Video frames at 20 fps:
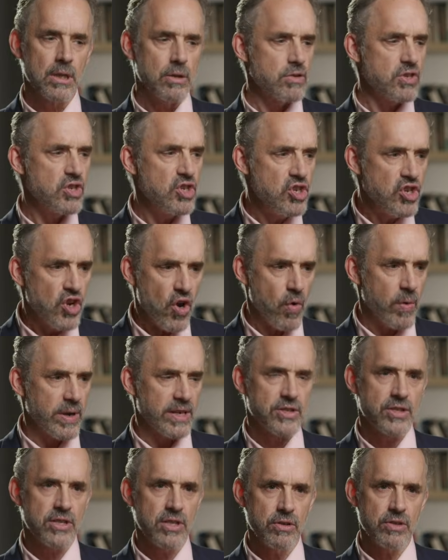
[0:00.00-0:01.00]
There's no
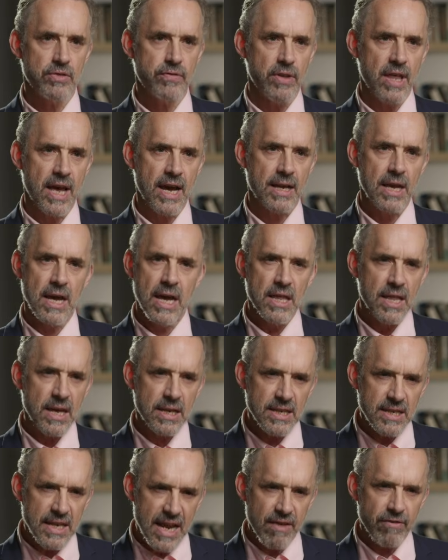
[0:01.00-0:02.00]
excuse for that.
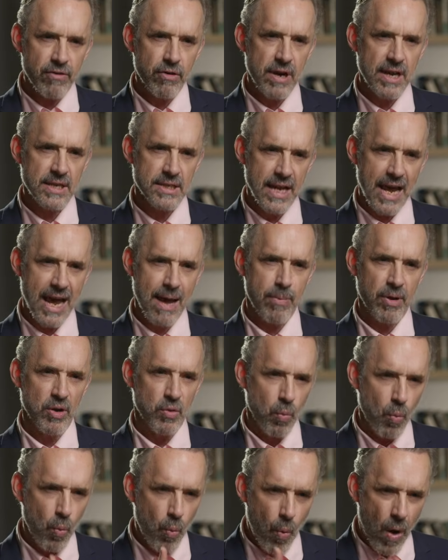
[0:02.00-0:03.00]
That never has
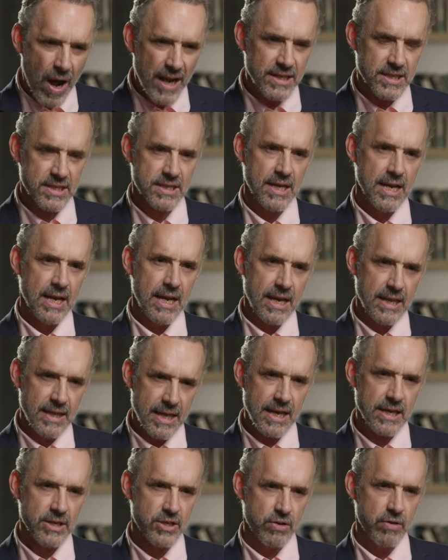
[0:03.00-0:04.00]
happened once in
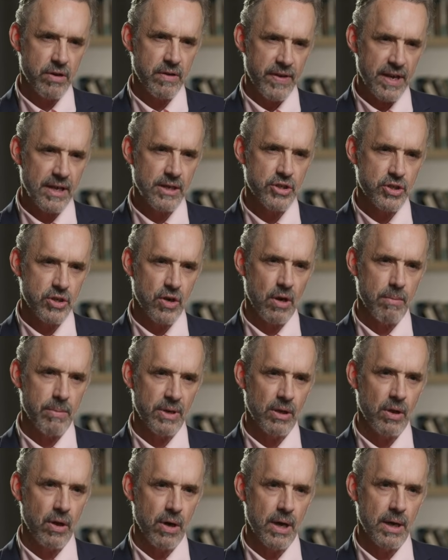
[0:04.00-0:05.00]
the history of English
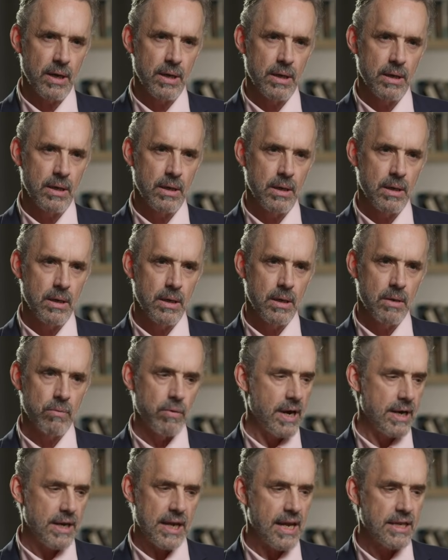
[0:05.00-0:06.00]
common law,
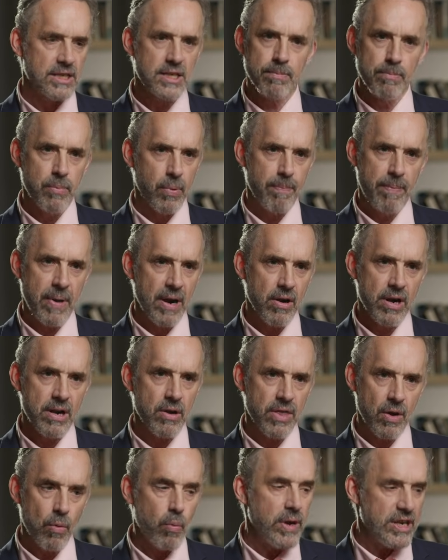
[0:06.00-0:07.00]
right? It's a
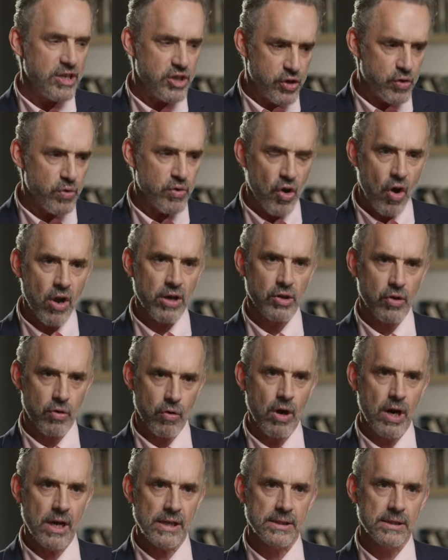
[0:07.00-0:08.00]
barrier that we do not
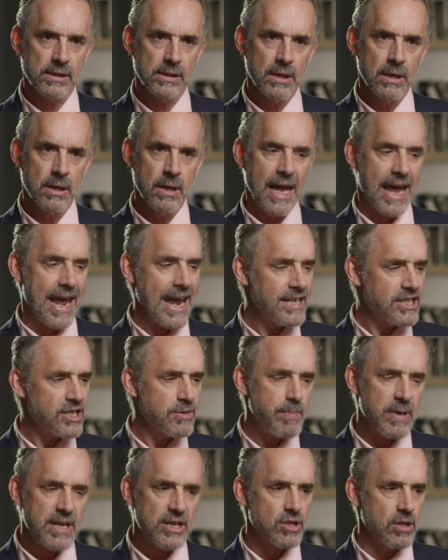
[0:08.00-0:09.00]
cross. Hate
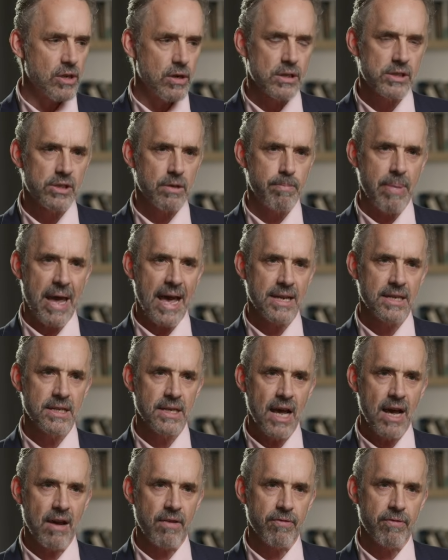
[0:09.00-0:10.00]
speech laws are bad
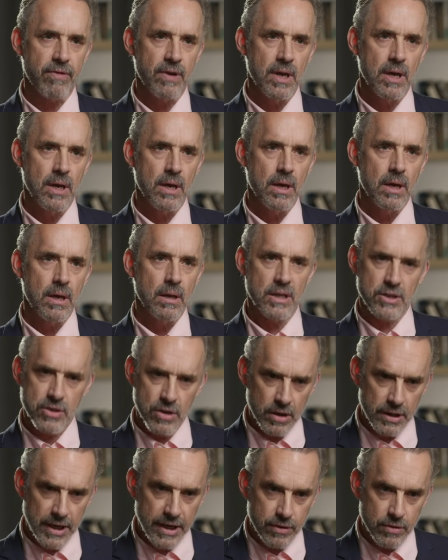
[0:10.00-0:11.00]
enough. It's
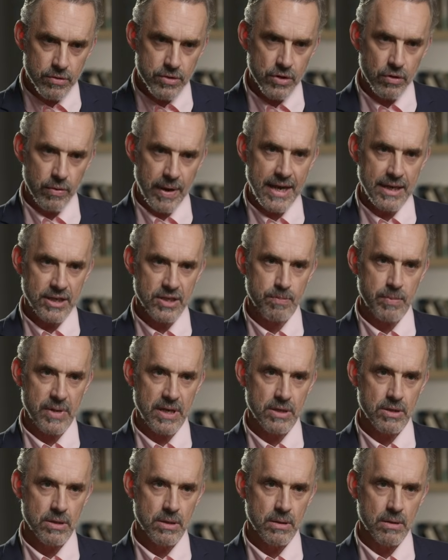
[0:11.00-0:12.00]
not like there's no hate
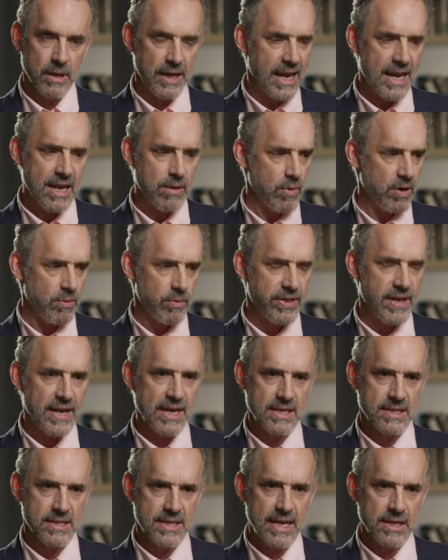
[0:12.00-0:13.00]
speech. Like anyone with
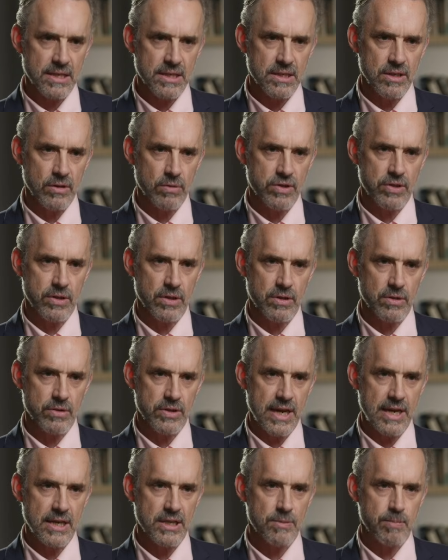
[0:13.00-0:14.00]
any sense knows that
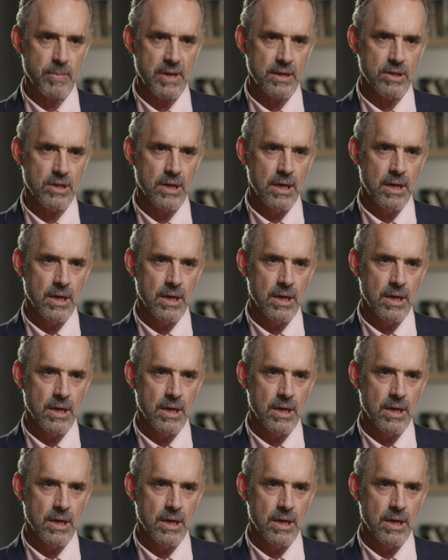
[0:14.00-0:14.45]
there's hate speech.